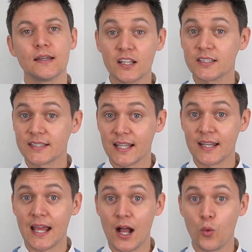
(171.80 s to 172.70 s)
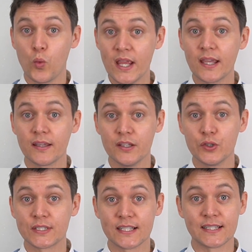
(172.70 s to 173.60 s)
Understand how we can
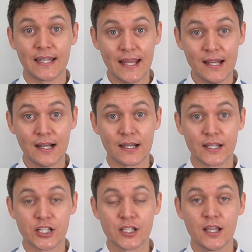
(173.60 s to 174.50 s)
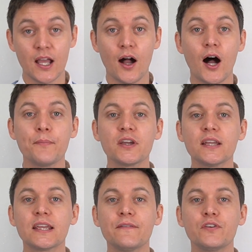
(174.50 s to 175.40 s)
use this in English. I'm
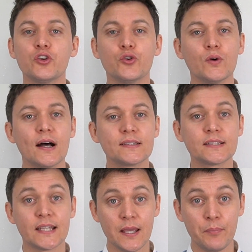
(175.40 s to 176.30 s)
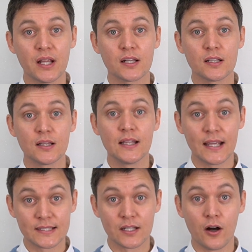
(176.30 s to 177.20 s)
going to give you a typical
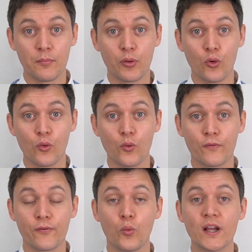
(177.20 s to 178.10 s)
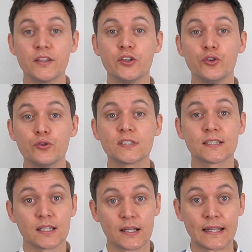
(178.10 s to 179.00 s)
example for when you
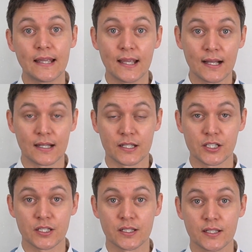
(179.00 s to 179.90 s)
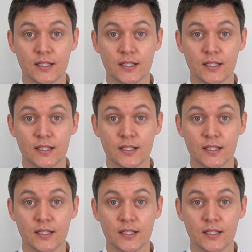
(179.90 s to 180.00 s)
study English.